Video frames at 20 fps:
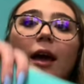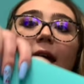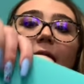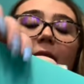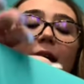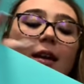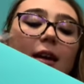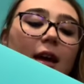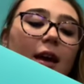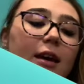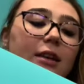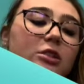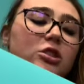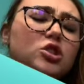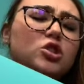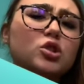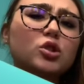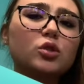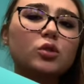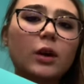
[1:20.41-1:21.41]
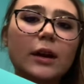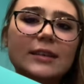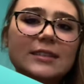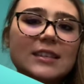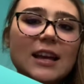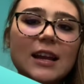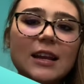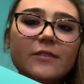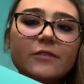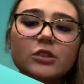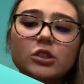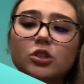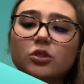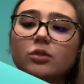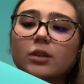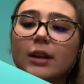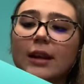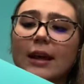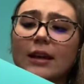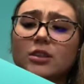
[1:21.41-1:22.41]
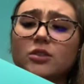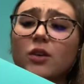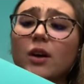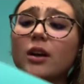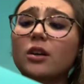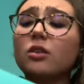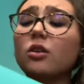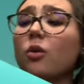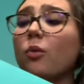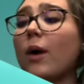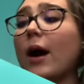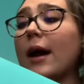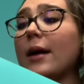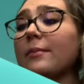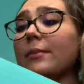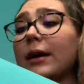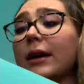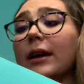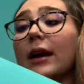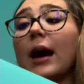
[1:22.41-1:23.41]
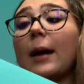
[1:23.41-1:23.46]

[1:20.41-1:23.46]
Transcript: And it's due, it's not even due today, so I don't know why I'm like,